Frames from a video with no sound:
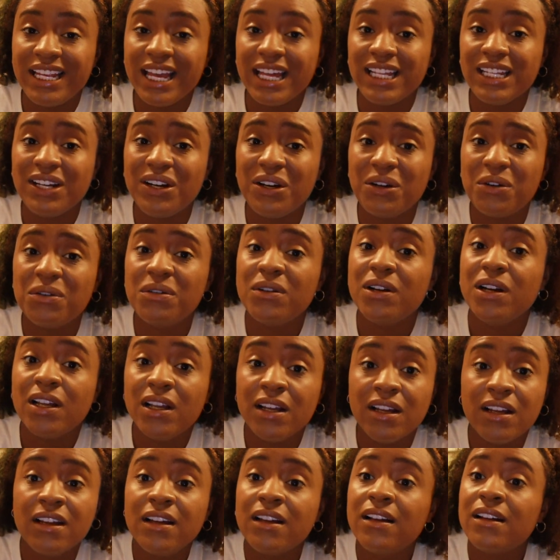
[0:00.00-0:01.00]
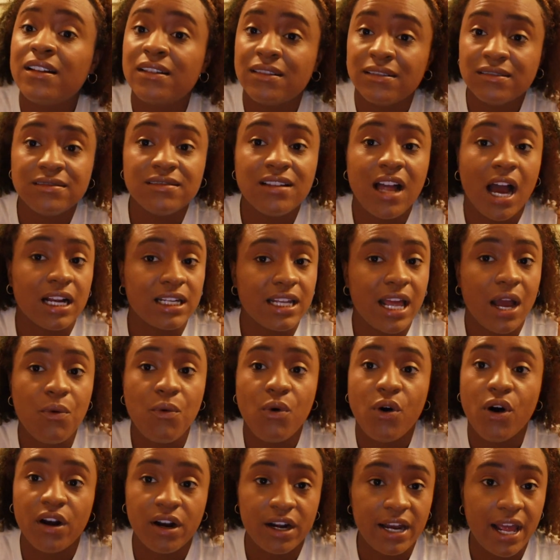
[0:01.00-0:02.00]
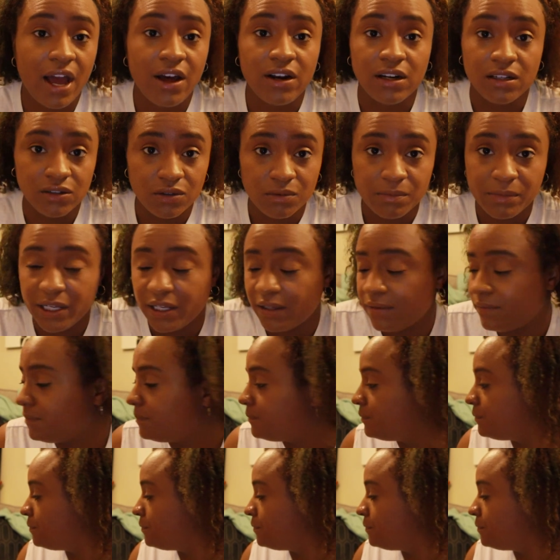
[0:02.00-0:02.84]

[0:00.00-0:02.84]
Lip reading: yellow, knock that water down a little bit.